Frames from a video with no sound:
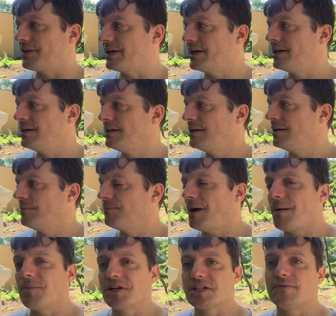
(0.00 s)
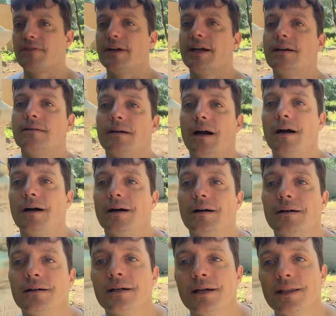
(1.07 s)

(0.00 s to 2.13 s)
the public sphere, uh,